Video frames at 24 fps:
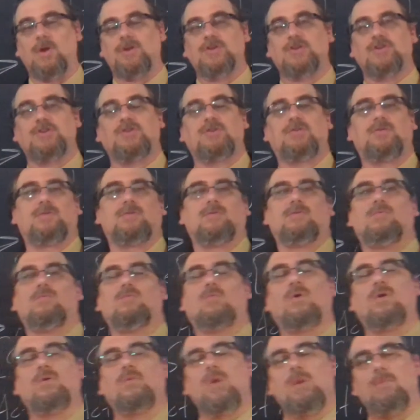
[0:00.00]
Which,
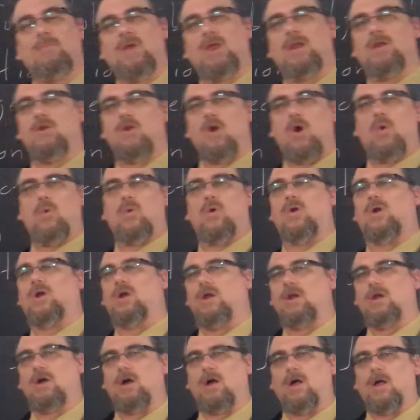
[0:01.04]
what do we mean no
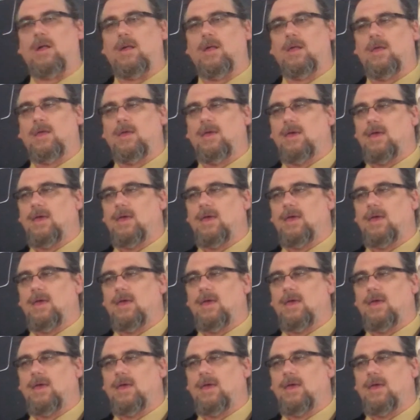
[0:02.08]
work at all?